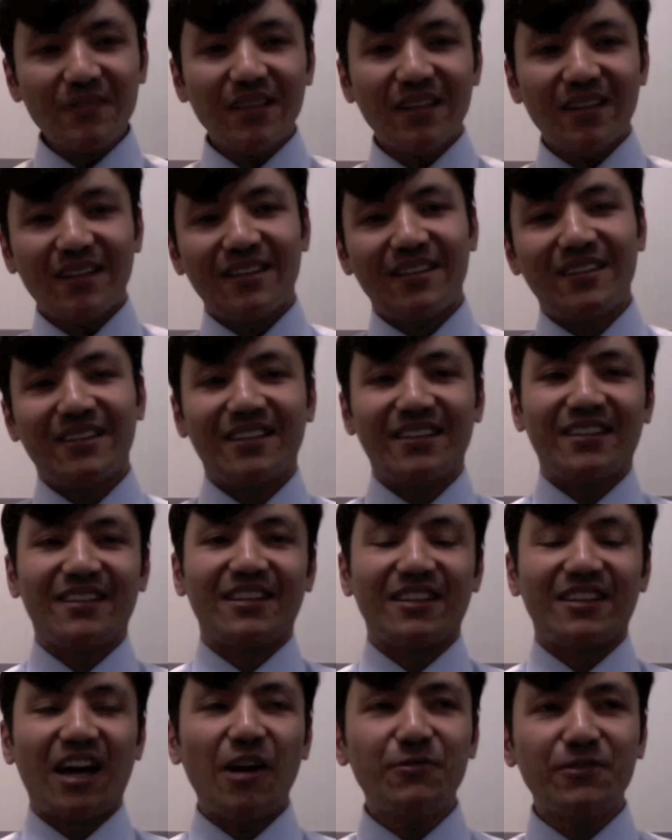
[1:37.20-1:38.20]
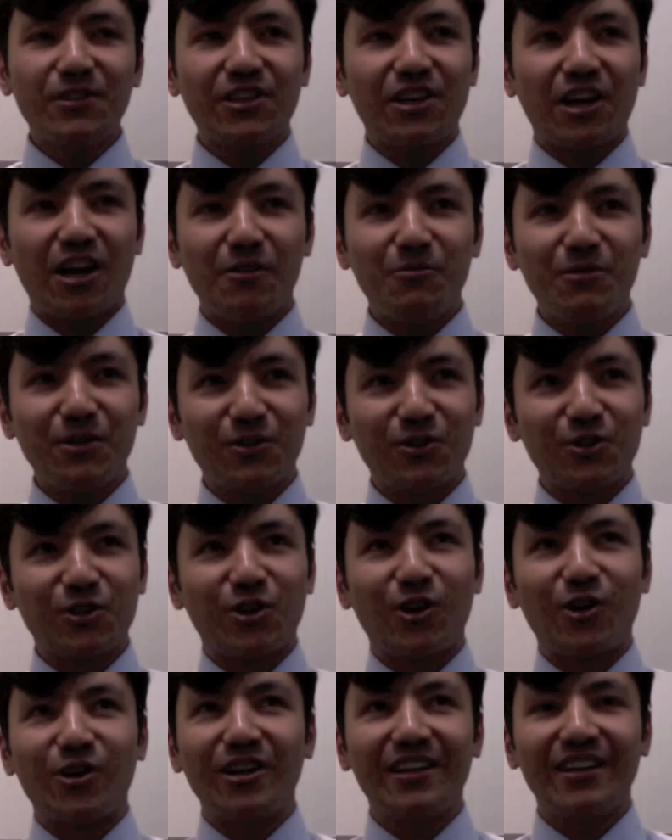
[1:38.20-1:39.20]
after coming to
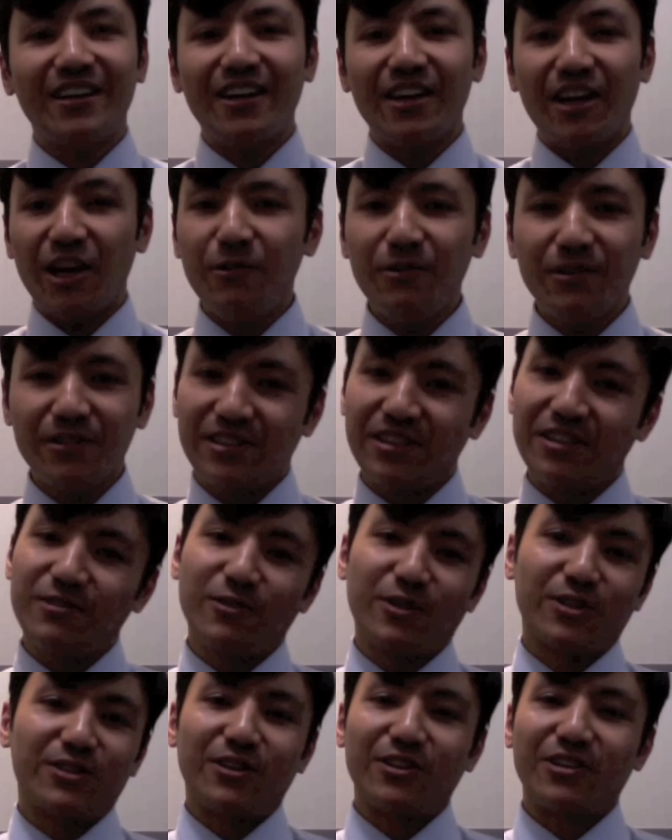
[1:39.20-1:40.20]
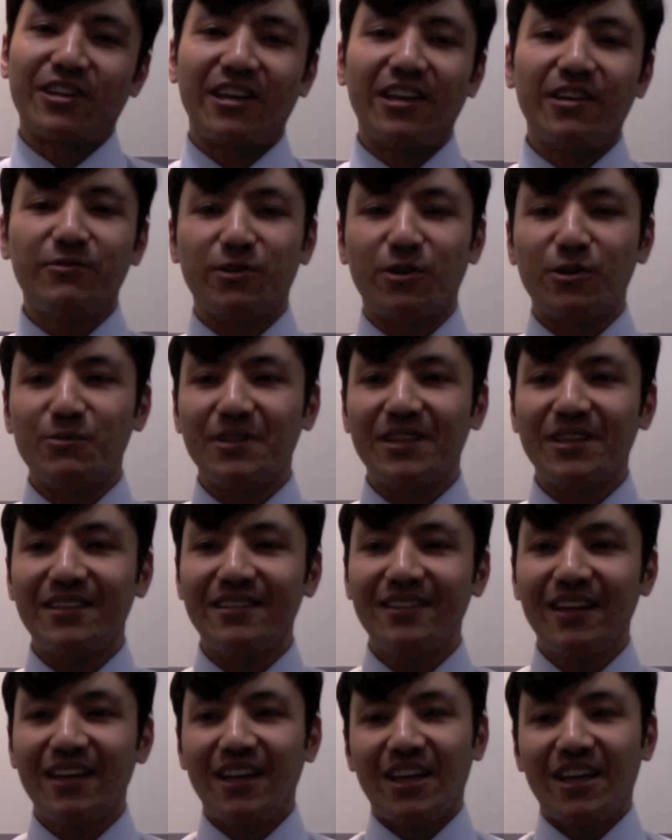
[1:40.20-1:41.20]
Korea, everything was okay for me,
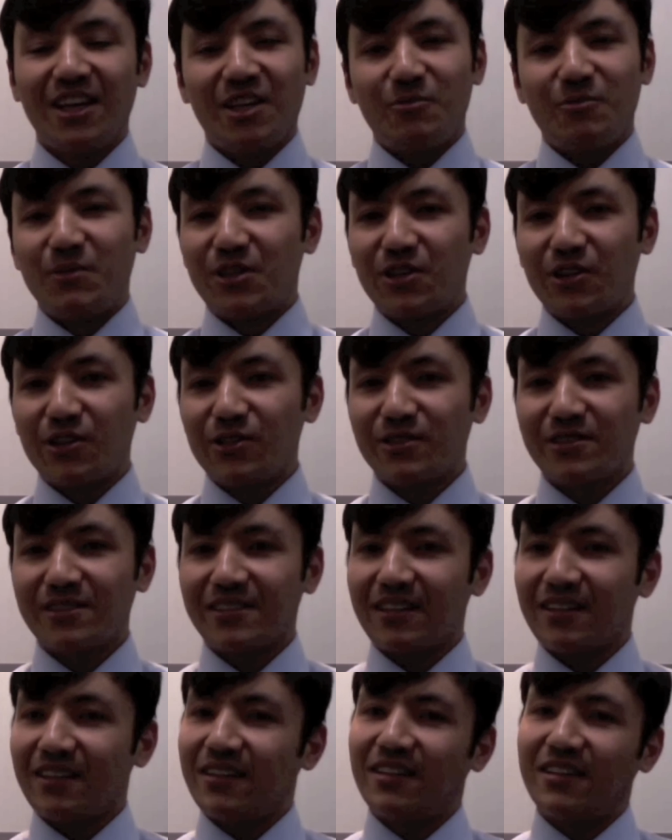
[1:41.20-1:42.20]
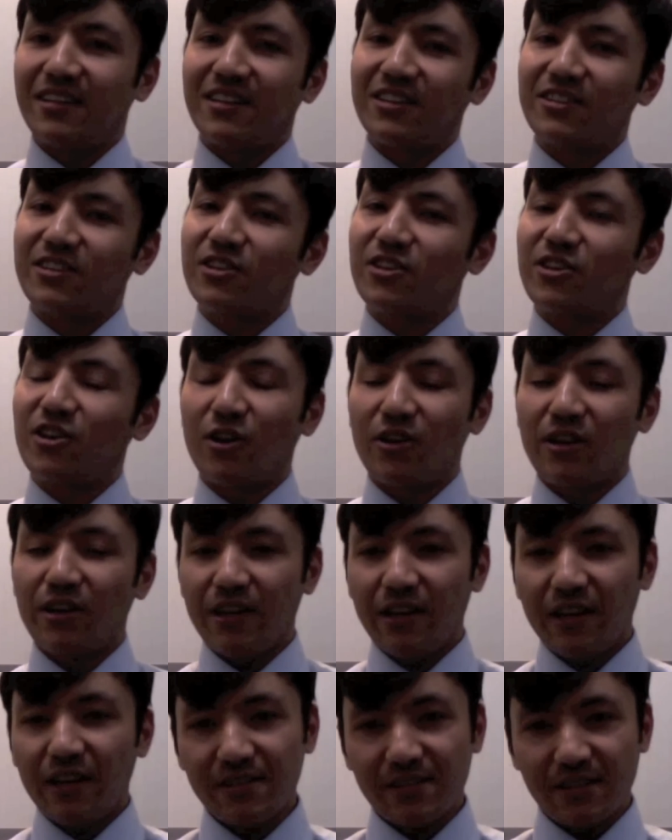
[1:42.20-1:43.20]
because
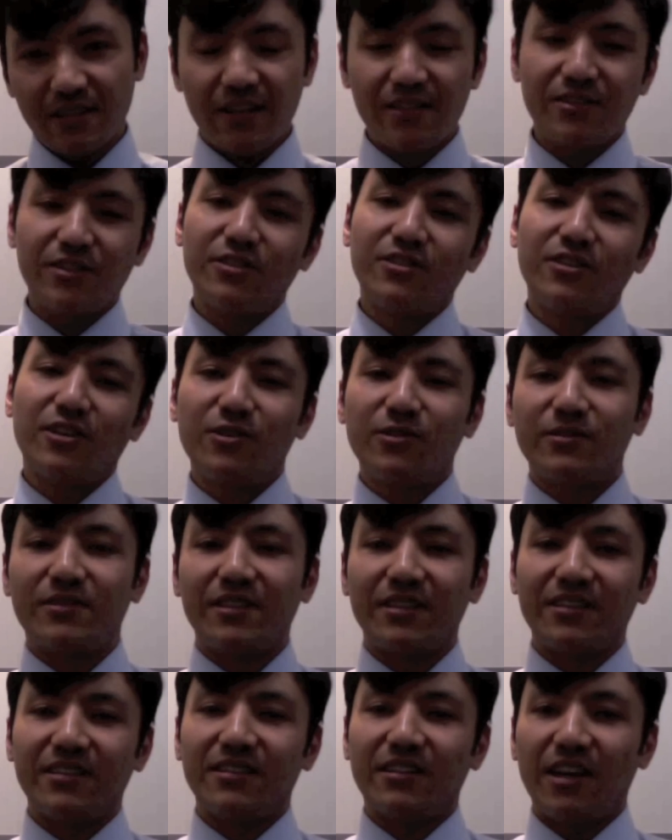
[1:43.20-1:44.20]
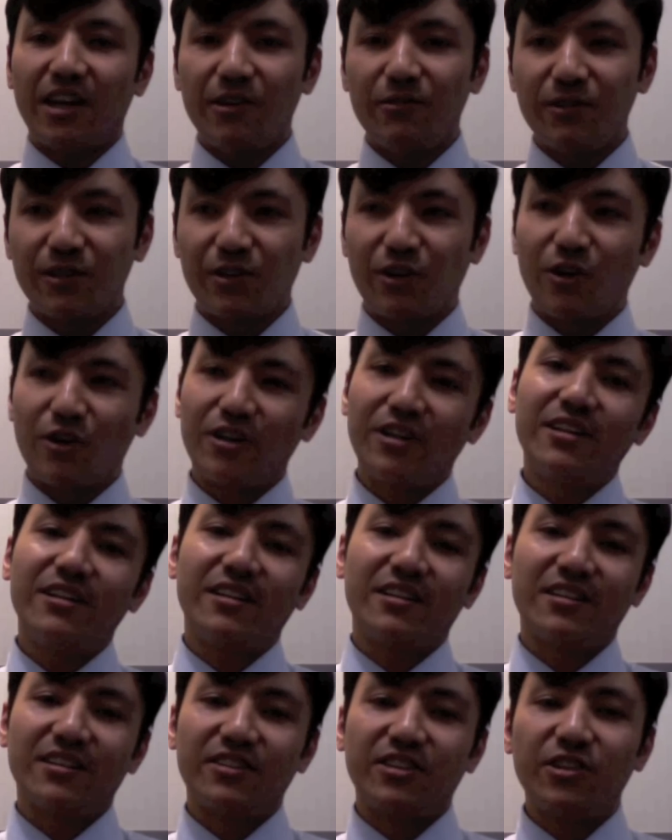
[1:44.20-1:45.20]
as you know, every
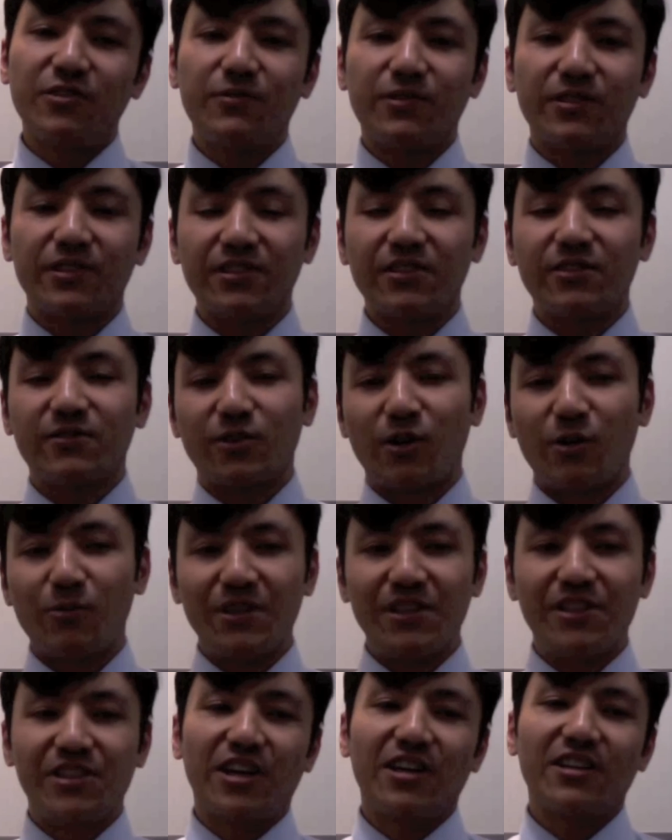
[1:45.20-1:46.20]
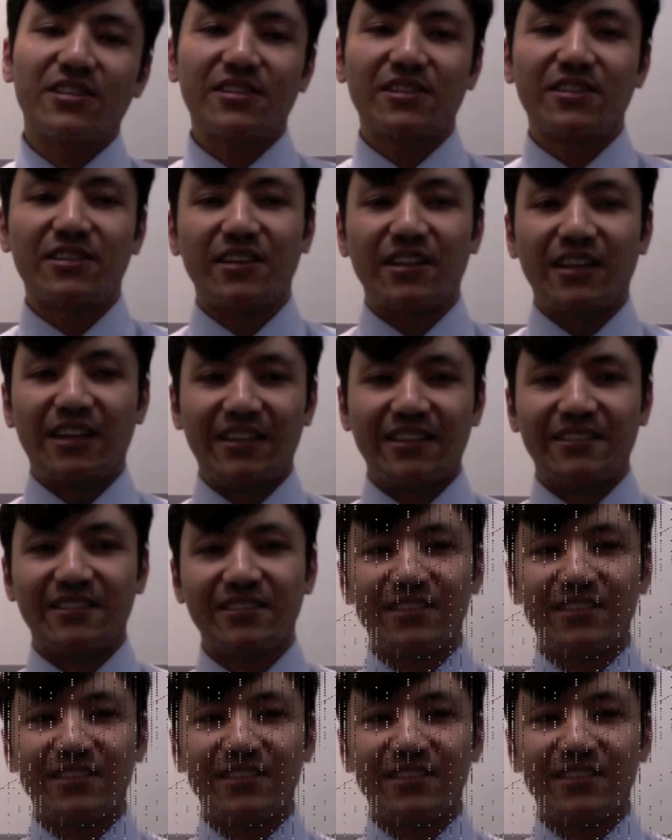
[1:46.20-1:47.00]
Korean are different from each other, and